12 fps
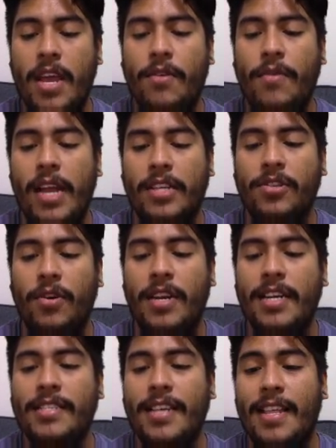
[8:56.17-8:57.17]
great. So it
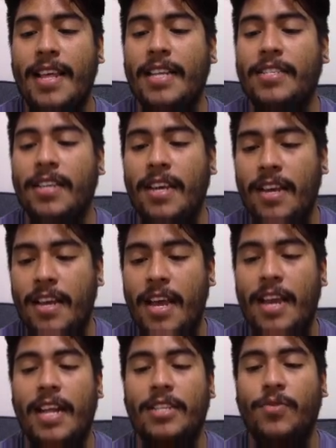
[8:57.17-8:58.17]
looks like that's it.
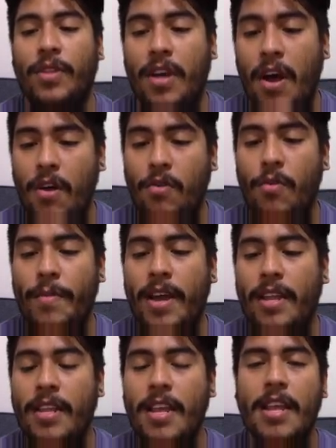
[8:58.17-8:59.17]
It ends with
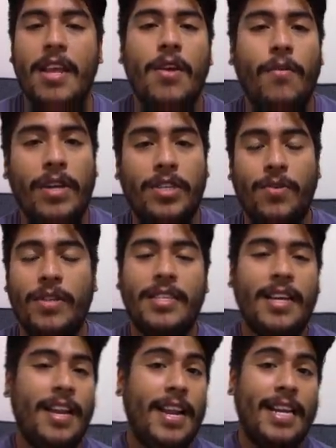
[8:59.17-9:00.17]
Aquaman, which, once
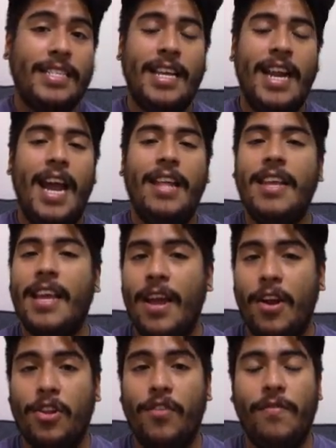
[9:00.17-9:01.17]
again, like I said, any
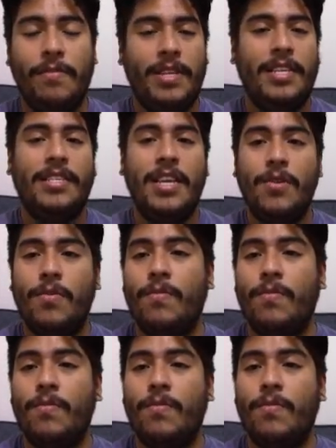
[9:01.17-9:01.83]
character from DC